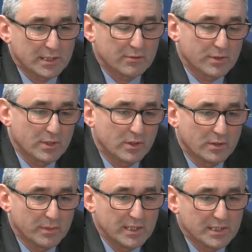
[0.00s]
I can recall
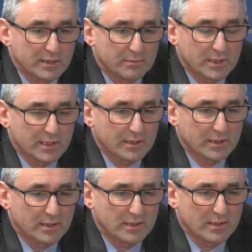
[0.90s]
the meeting, but
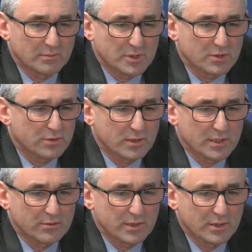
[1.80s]
I'm struggling
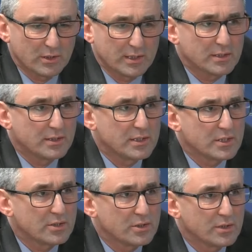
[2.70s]
to recall a
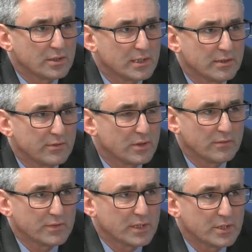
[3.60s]
discussion, telephone
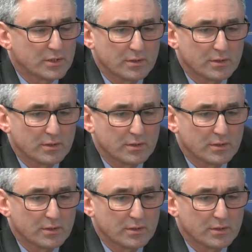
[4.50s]
conversation.